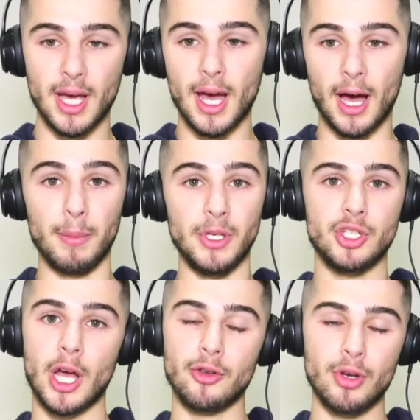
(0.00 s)
in
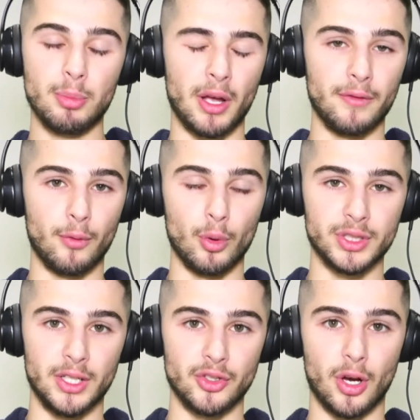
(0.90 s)
January, playing
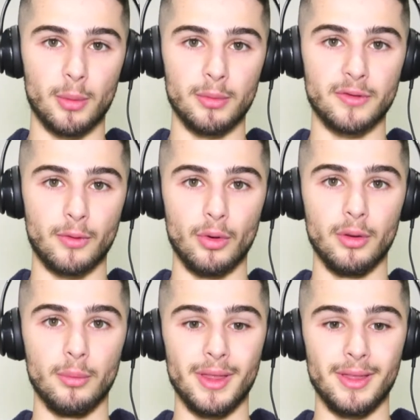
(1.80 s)
14 times for
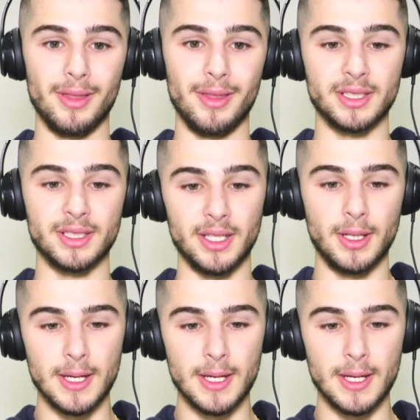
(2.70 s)
them this season.